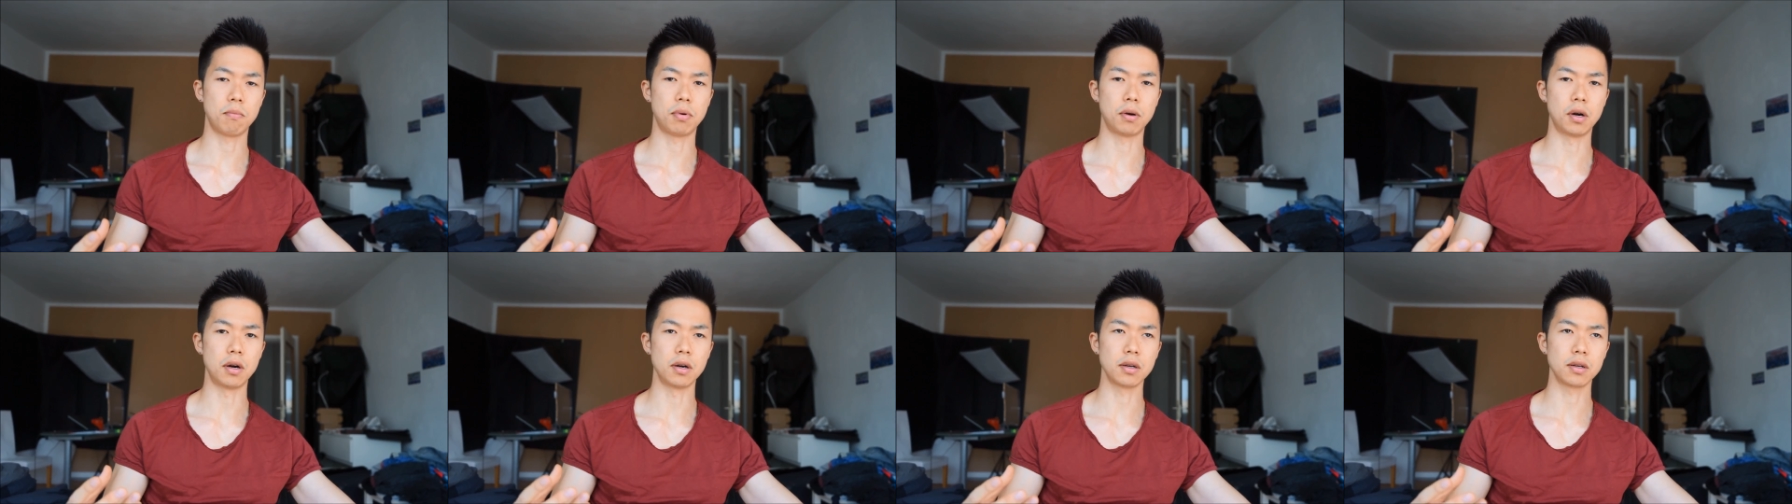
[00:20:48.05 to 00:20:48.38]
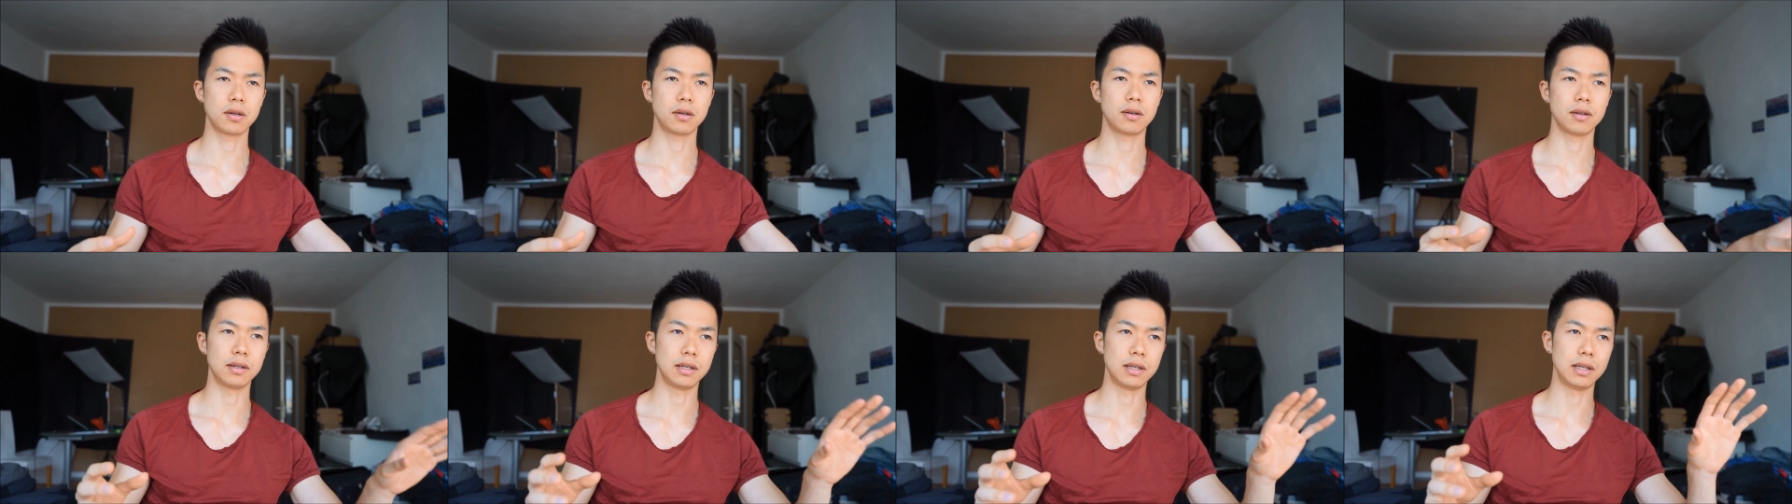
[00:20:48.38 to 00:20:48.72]
part,
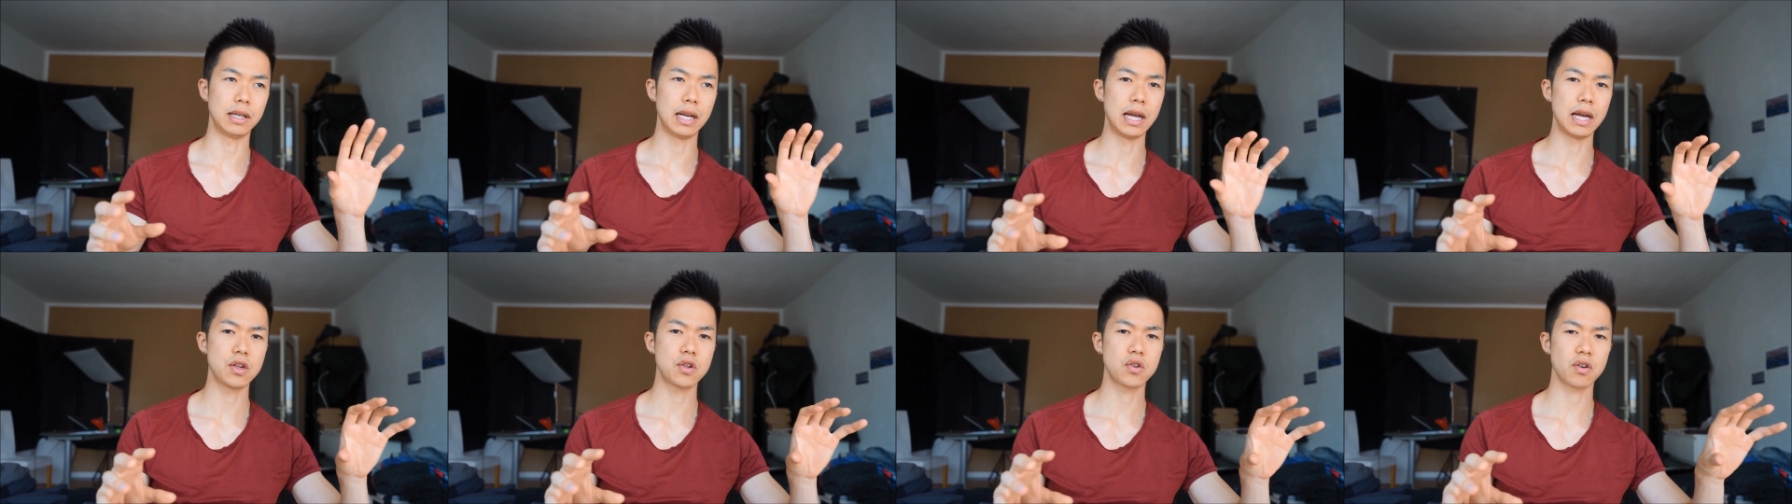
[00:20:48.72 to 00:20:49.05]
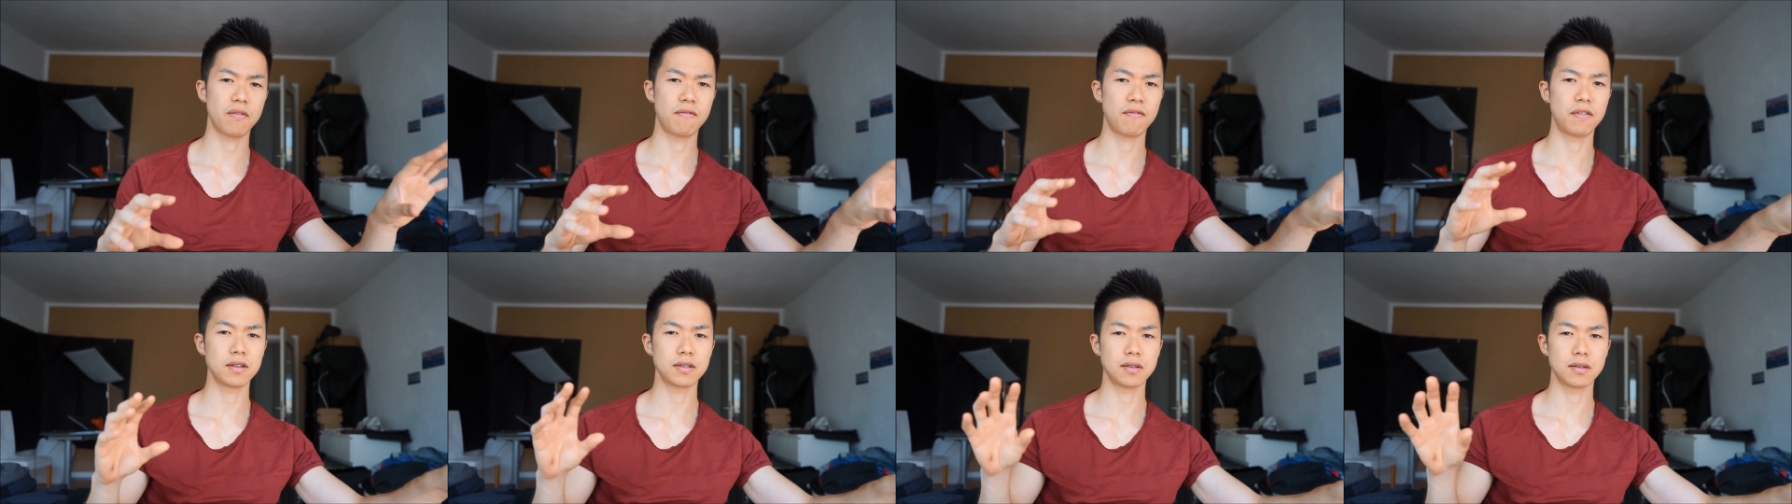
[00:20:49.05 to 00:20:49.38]
nature
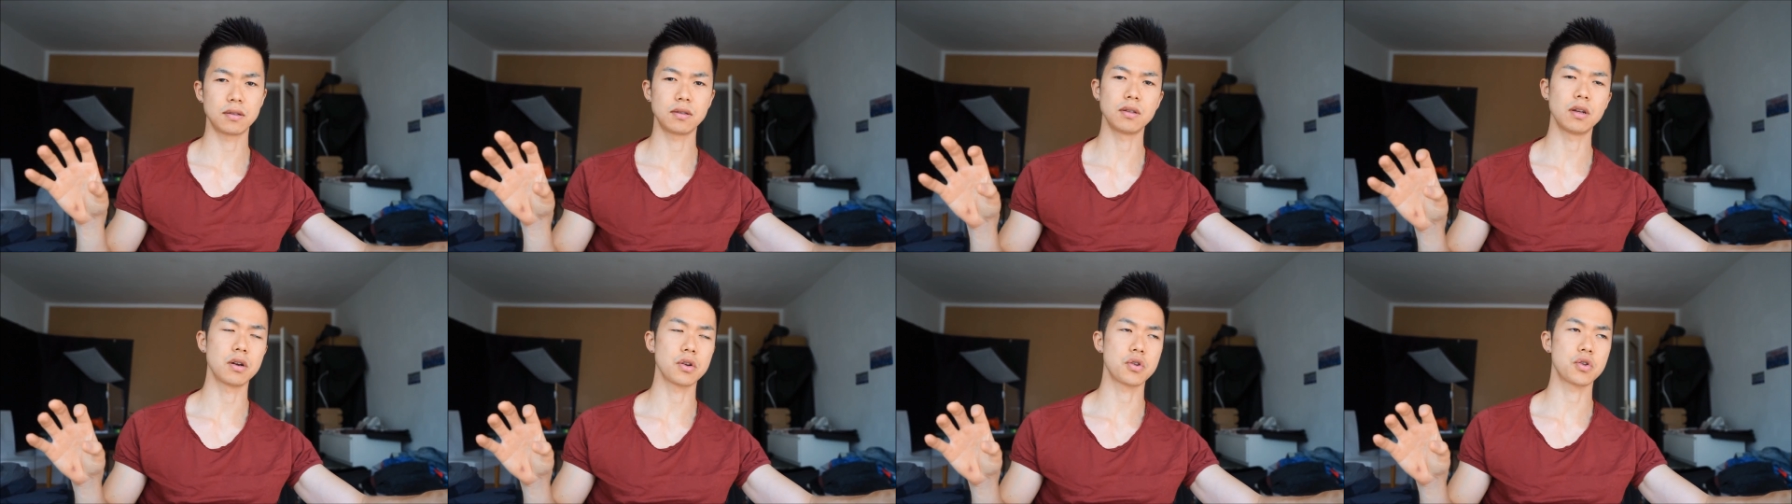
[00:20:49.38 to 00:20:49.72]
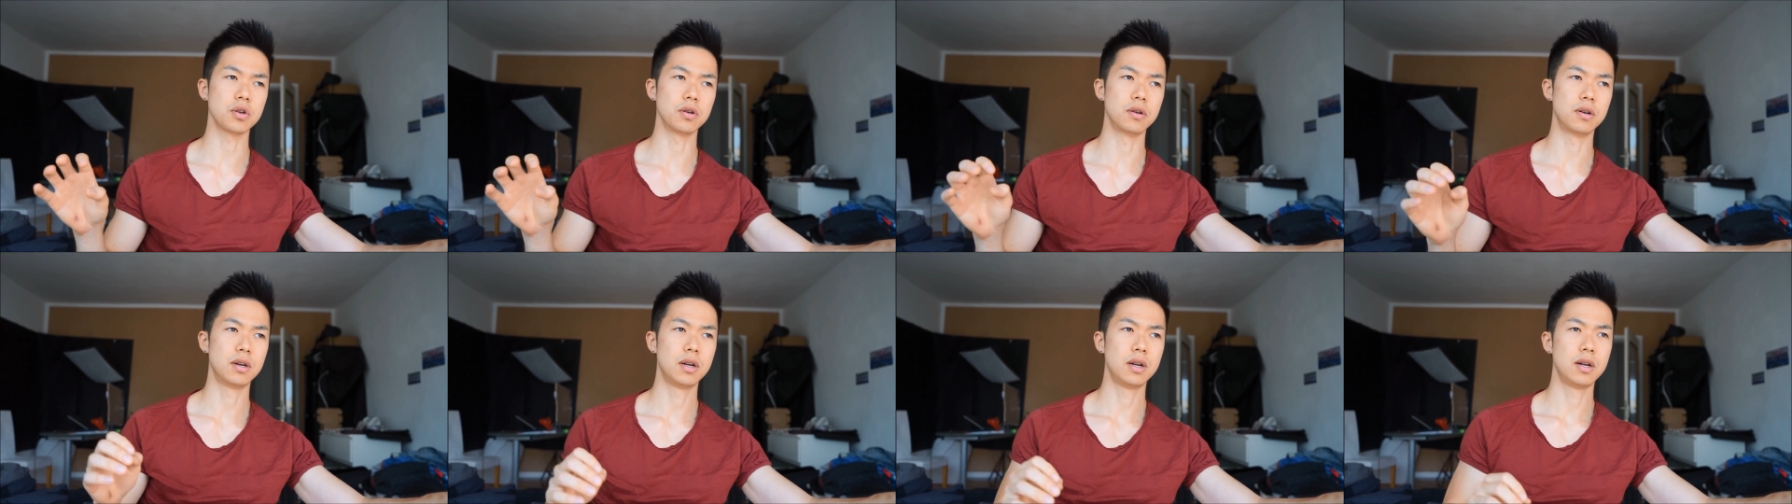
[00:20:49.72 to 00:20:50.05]
versus
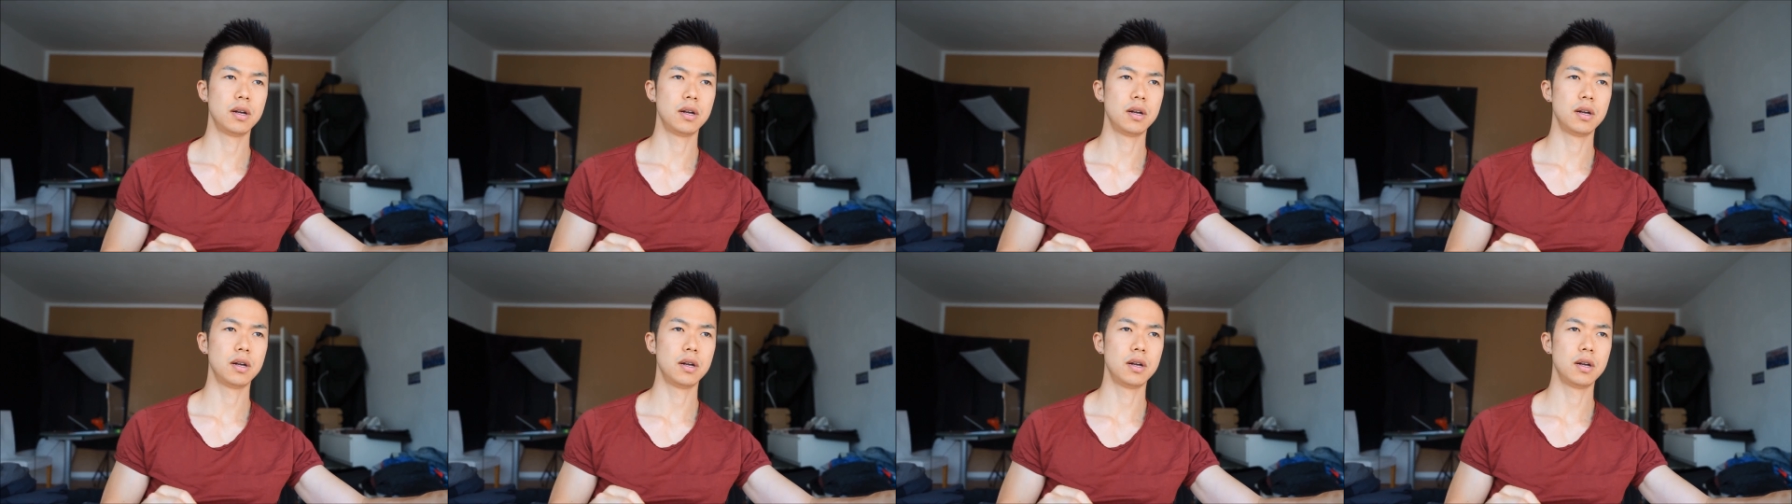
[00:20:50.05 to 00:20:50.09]
nurture,